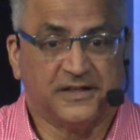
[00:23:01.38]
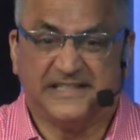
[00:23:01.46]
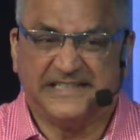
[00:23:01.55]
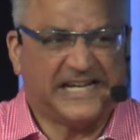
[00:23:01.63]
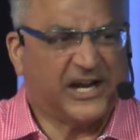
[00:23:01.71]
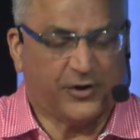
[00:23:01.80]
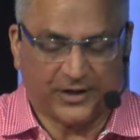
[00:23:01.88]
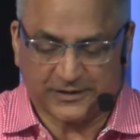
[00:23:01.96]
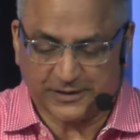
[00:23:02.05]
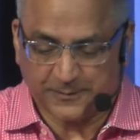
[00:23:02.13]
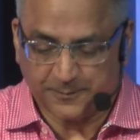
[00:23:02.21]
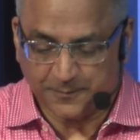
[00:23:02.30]
Dare
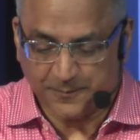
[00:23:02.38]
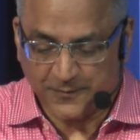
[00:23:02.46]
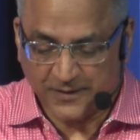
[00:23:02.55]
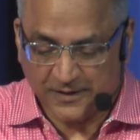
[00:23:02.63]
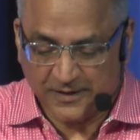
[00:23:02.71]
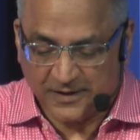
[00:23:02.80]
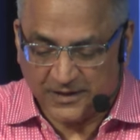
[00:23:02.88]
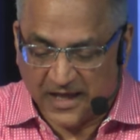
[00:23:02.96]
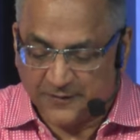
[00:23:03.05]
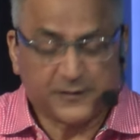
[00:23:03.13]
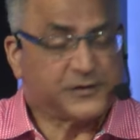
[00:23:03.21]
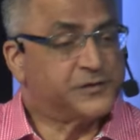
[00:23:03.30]
it.
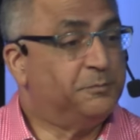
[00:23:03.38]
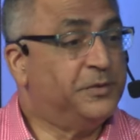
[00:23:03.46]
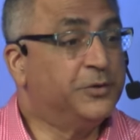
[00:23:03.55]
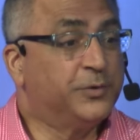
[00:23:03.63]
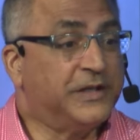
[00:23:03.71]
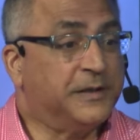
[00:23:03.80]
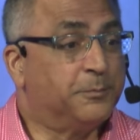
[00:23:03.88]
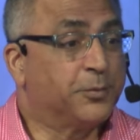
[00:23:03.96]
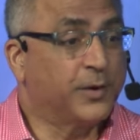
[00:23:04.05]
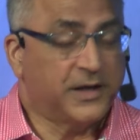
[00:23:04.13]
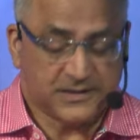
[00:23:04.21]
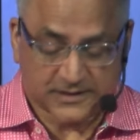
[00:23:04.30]
Life is beauty,
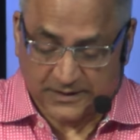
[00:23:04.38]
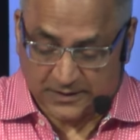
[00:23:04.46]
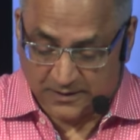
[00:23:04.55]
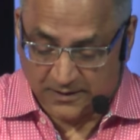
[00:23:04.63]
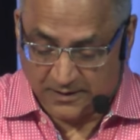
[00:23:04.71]
praise it.